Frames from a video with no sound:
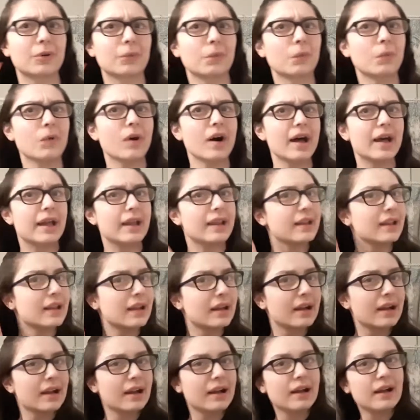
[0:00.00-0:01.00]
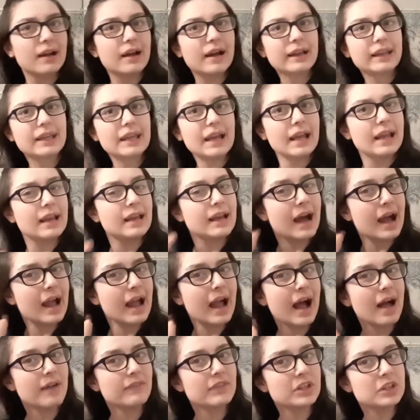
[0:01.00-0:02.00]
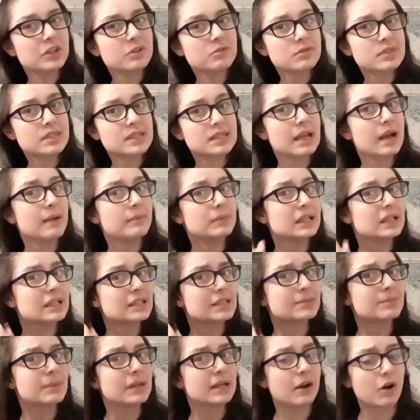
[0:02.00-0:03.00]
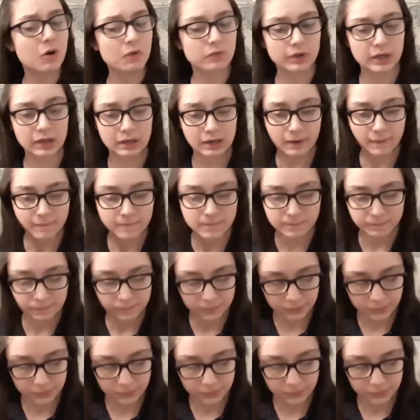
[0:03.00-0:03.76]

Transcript: what. Again, I haven't used it. I mean, it's been over.